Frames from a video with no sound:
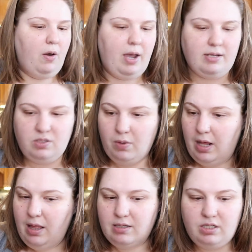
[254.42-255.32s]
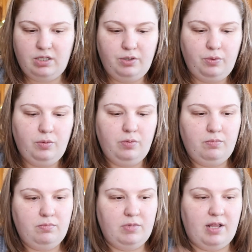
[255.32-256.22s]
Okay, so what I like to do,
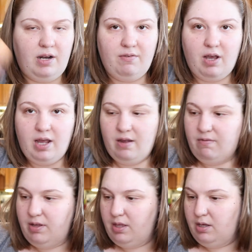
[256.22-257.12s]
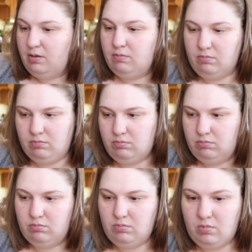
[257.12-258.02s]
now that I've got everything
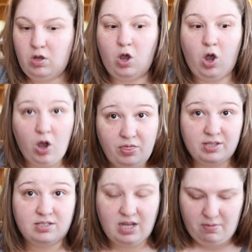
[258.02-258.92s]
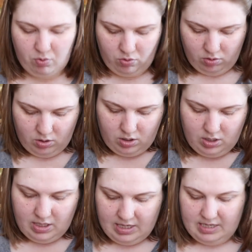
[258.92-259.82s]
on this table,
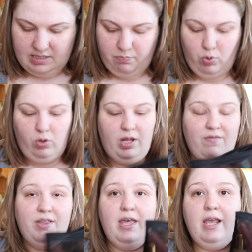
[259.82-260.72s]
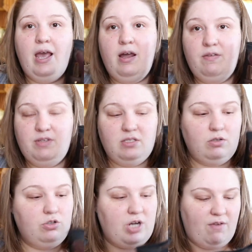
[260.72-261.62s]
is pull everything out of this
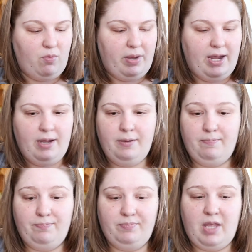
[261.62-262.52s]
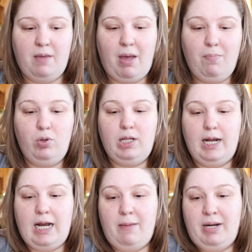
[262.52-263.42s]
little travel bag. And by pull it
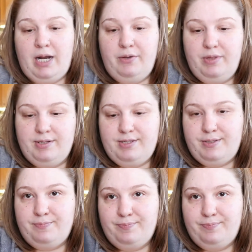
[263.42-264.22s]
out, I mean I do this.